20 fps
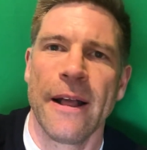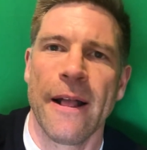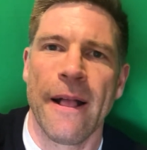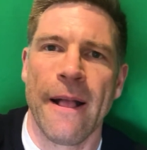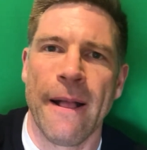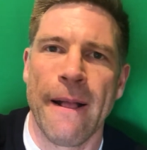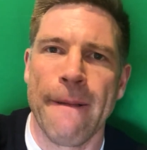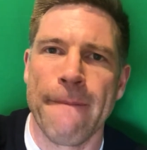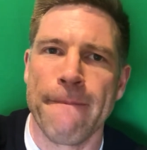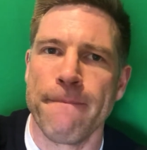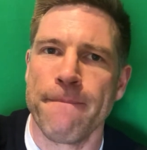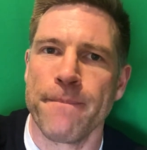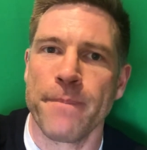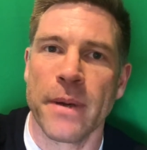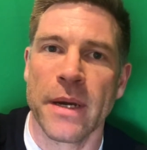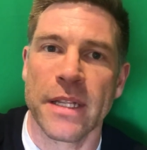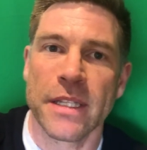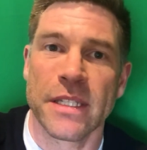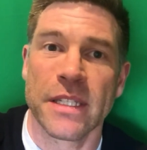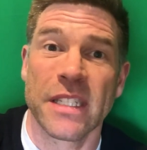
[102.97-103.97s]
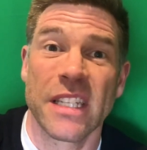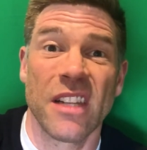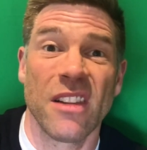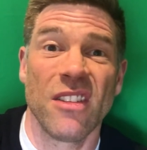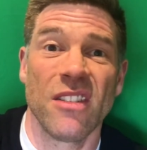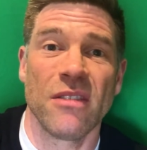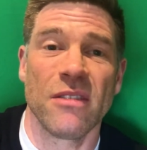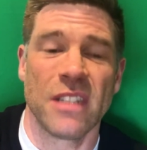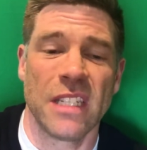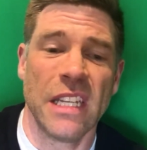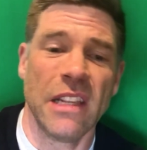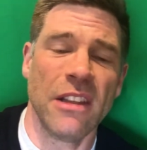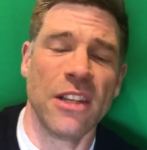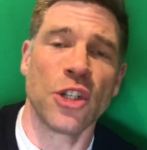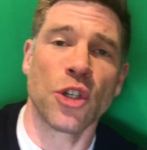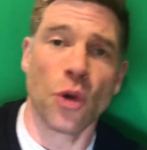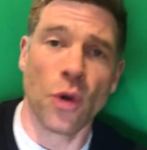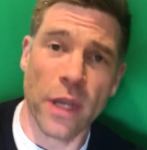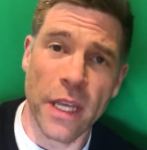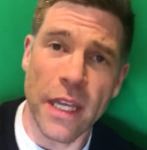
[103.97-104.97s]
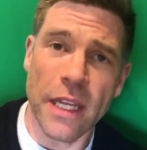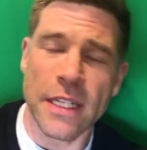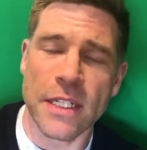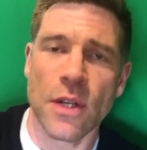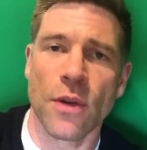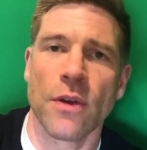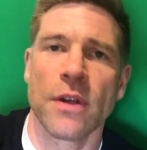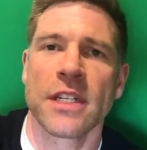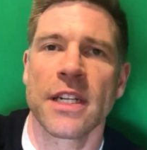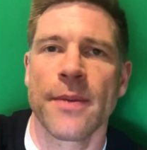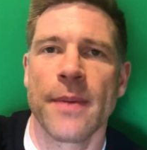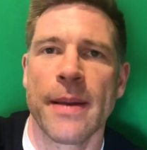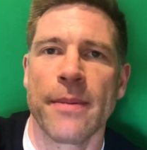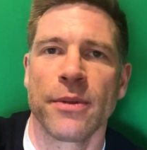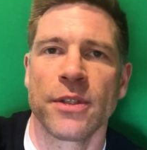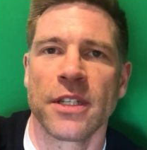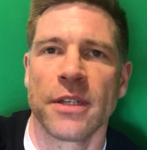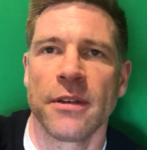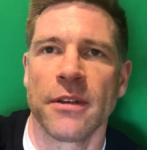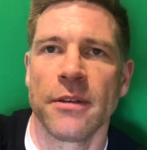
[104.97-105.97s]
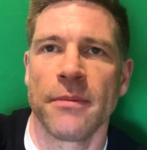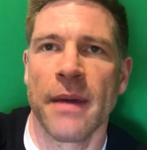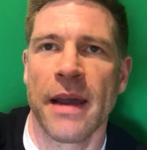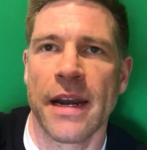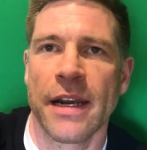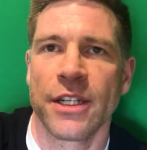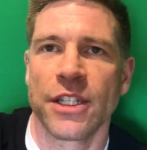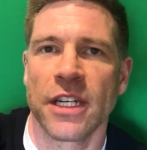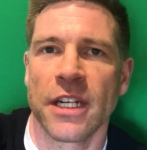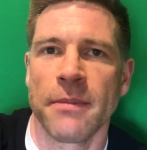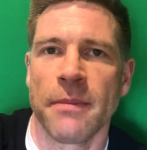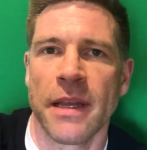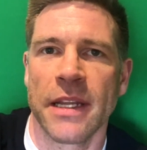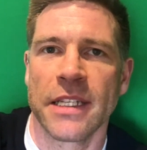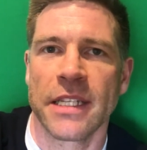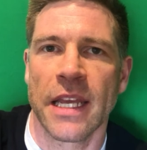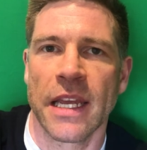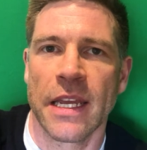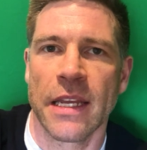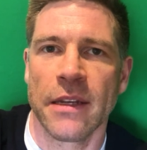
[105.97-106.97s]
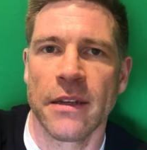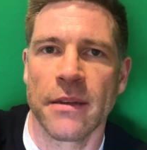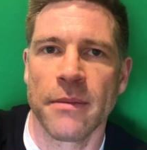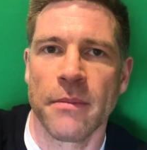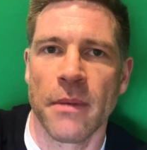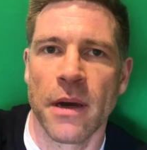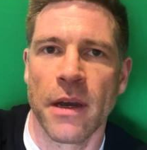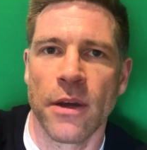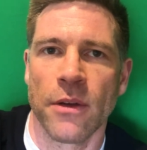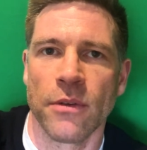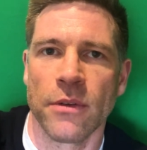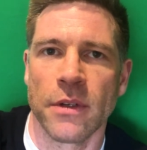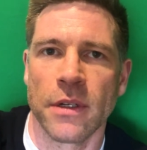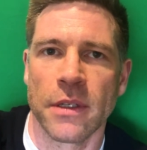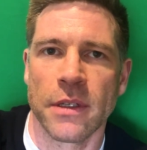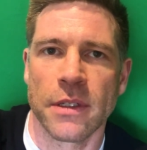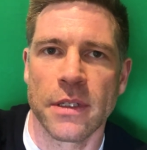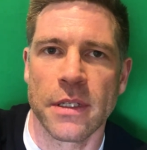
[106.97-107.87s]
But still enjoying it, as long as I'm able to manage and maintain my own